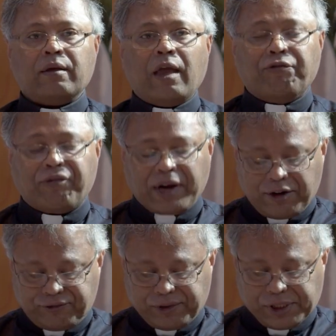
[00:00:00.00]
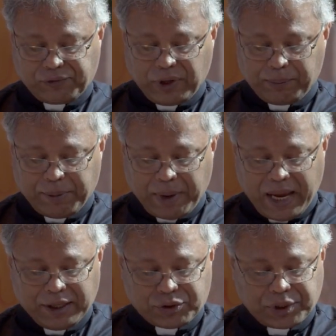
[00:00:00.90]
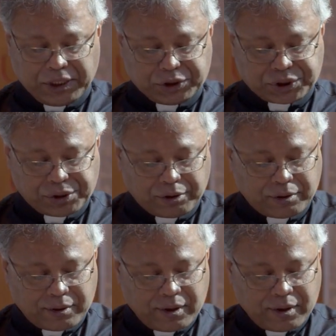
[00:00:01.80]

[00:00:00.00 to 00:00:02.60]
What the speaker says: Every effort will be made to ensure